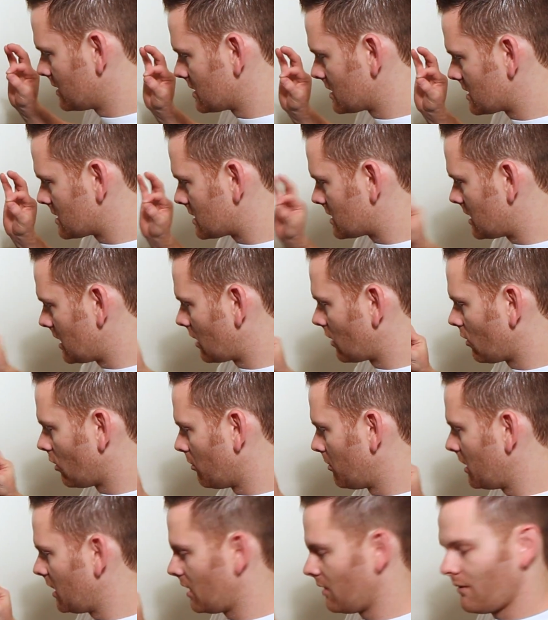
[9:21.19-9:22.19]

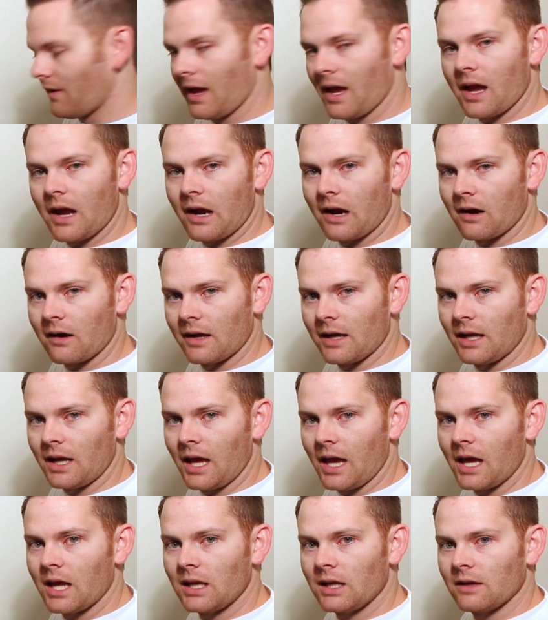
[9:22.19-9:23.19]
single bit of air in
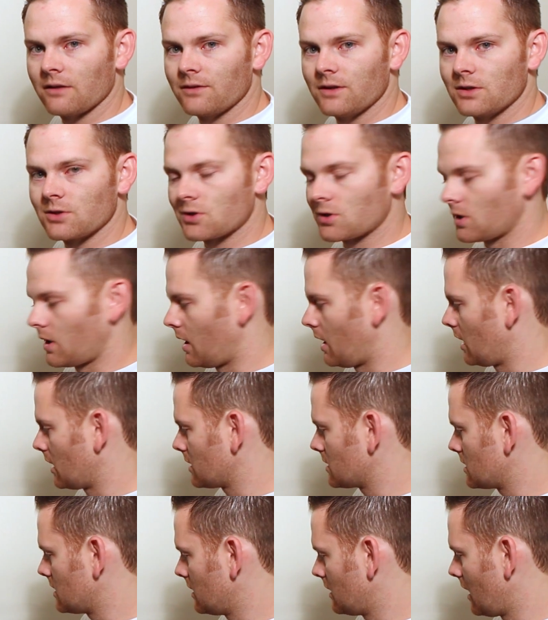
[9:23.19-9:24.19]
any of these
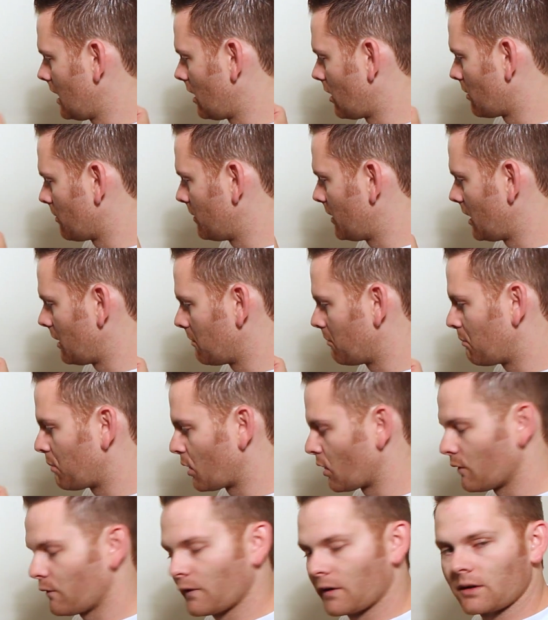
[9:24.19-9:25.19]
shocks. They are
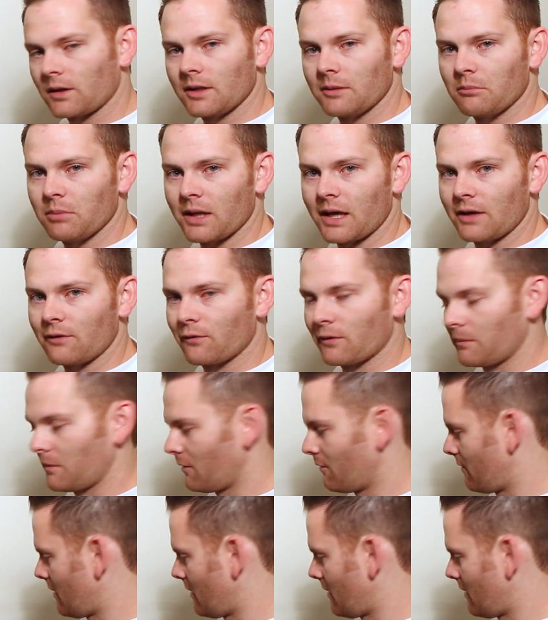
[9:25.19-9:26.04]
perfectly bled from the